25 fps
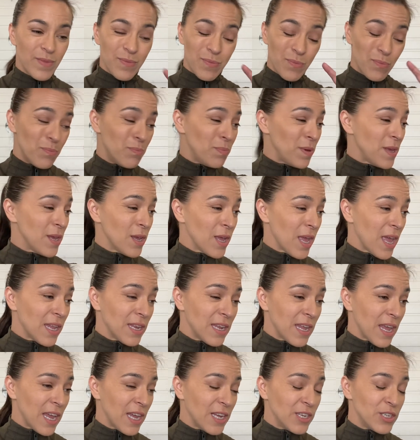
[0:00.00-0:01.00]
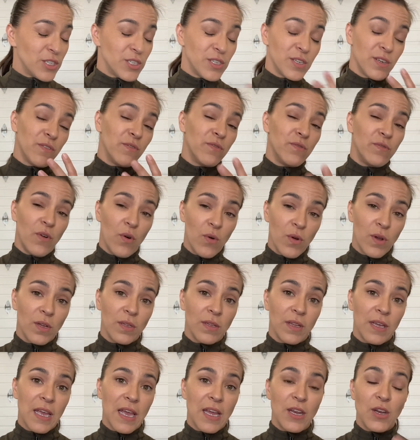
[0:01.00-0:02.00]
being engaged
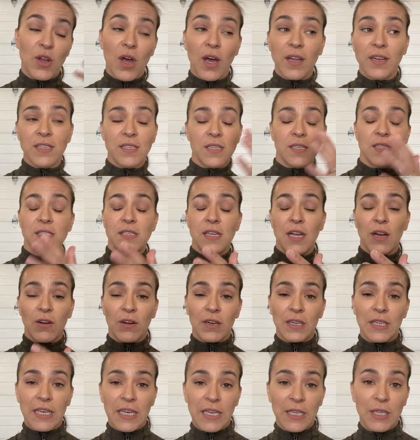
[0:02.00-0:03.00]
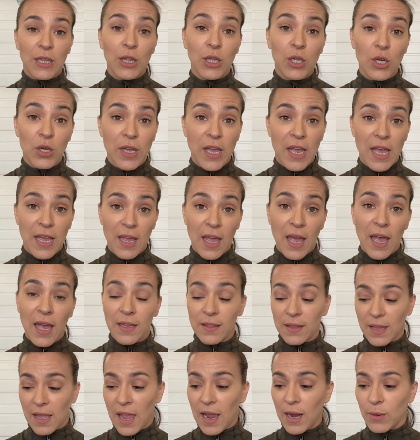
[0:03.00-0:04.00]
vocally and not necessarily looking at
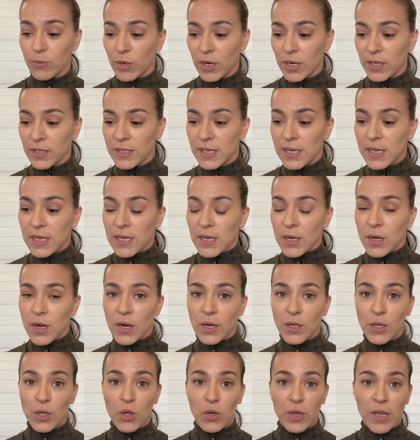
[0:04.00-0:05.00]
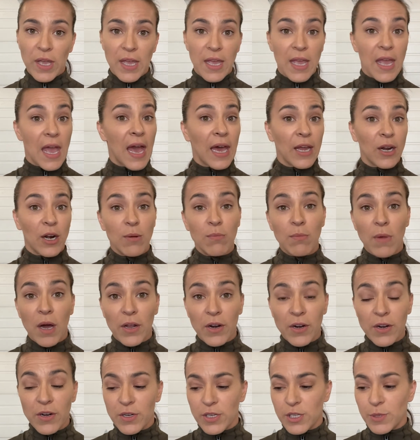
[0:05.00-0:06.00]
the camera and looking at our
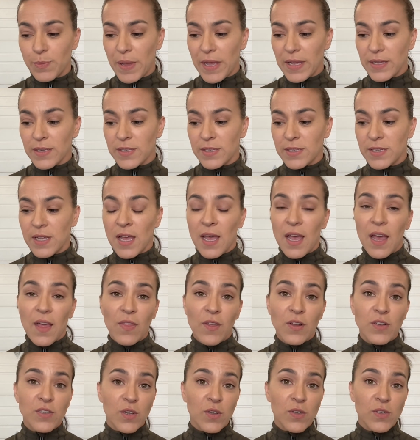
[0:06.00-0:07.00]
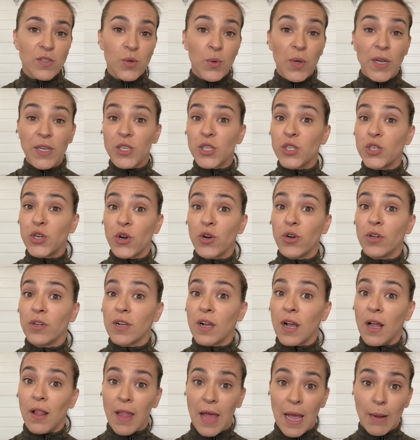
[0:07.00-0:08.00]
monitor space. There's also external
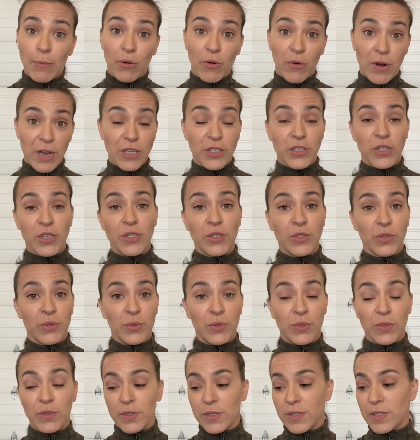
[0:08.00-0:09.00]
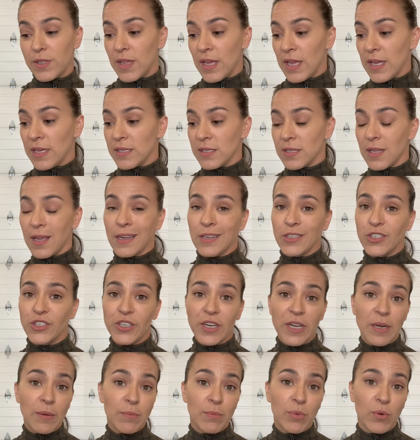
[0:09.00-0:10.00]
collaboration tools, things like
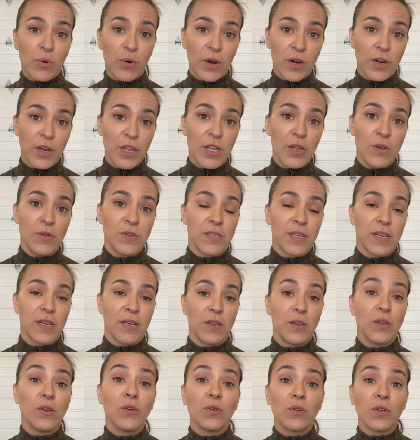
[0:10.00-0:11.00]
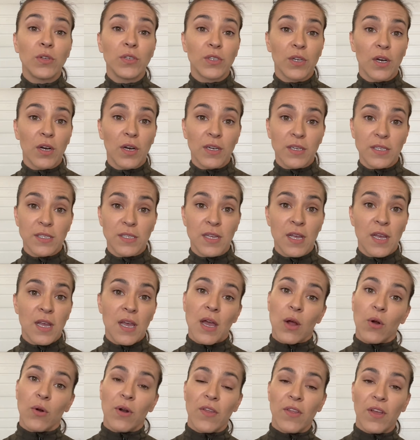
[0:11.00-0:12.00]
Jamboard, using Google Docs
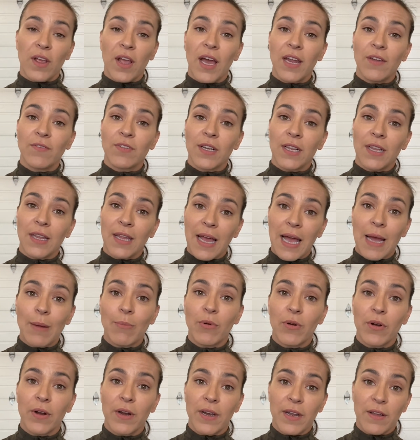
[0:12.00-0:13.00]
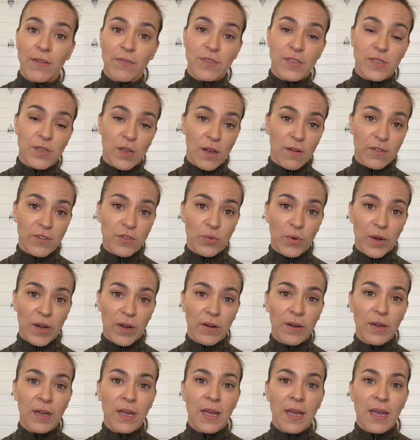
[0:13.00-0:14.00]
or other kind of collaborative
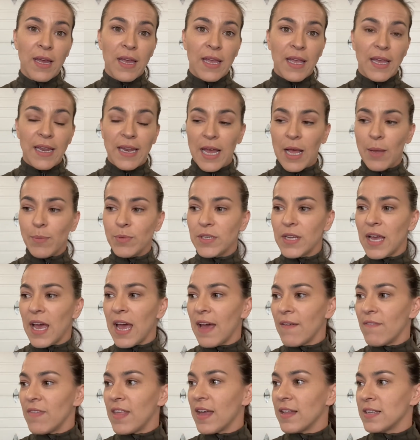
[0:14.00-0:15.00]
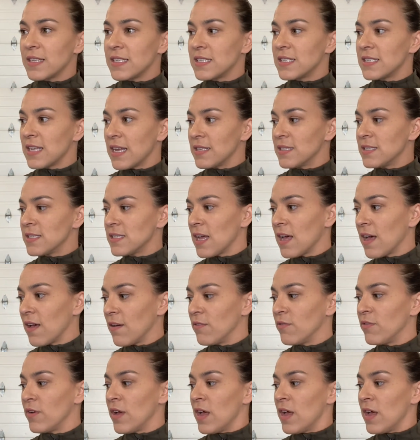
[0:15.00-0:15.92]
software can help to have that sense of